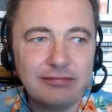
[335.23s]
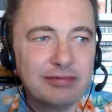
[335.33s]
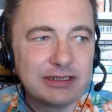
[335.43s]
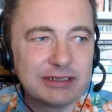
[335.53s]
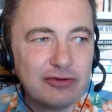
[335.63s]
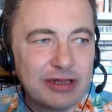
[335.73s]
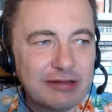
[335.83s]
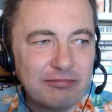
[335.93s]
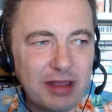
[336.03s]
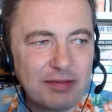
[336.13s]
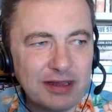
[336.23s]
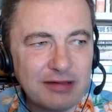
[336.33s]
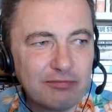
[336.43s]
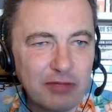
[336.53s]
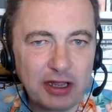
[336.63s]
there's only maybe
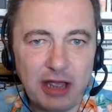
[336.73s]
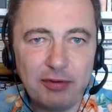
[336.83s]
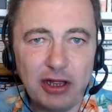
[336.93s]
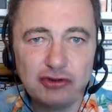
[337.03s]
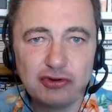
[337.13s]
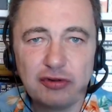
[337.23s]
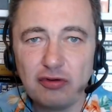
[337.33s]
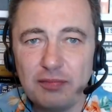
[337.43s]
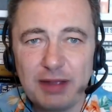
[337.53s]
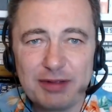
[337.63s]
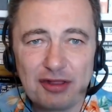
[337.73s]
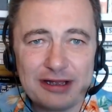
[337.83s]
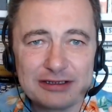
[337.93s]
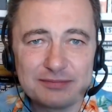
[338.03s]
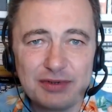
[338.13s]
a couple of hundred or maybe
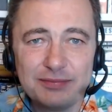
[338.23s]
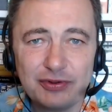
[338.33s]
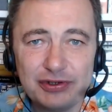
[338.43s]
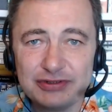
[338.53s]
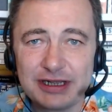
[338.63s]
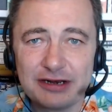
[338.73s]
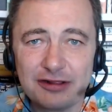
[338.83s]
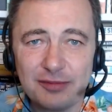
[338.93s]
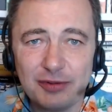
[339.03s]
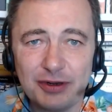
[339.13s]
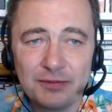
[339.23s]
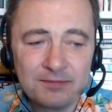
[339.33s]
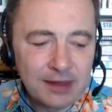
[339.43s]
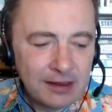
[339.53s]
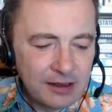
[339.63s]
1,000 people using it at the moment.
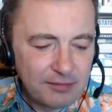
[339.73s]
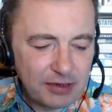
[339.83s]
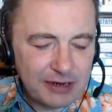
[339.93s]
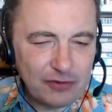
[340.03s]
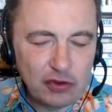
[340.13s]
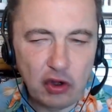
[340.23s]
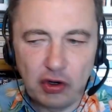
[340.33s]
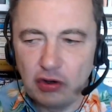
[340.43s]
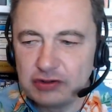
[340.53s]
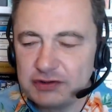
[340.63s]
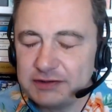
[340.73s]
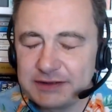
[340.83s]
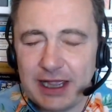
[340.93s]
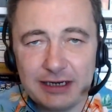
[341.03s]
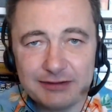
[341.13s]
But if you got it onto the
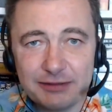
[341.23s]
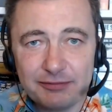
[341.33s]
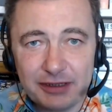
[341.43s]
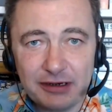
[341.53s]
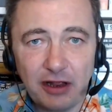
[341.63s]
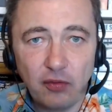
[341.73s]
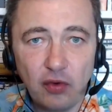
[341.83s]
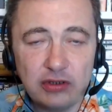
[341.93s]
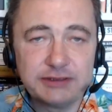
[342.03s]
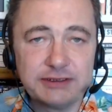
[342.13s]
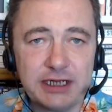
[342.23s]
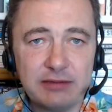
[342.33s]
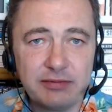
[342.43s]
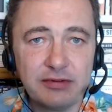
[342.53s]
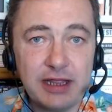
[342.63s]
scale of something like WhatsApp,
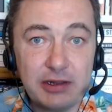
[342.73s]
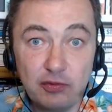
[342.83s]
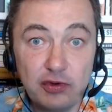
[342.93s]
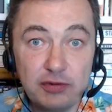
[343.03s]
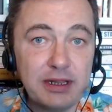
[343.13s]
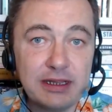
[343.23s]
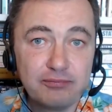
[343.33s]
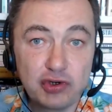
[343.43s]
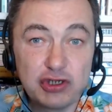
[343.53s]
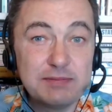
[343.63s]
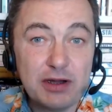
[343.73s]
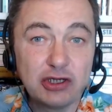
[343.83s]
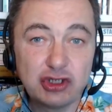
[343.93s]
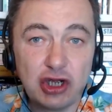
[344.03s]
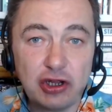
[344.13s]
it would be pretty
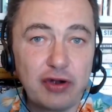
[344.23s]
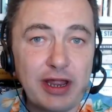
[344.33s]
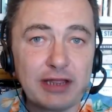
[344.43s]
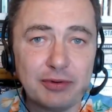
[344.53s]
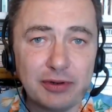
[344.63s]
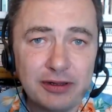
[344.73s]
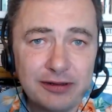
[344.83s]
much uncrackable.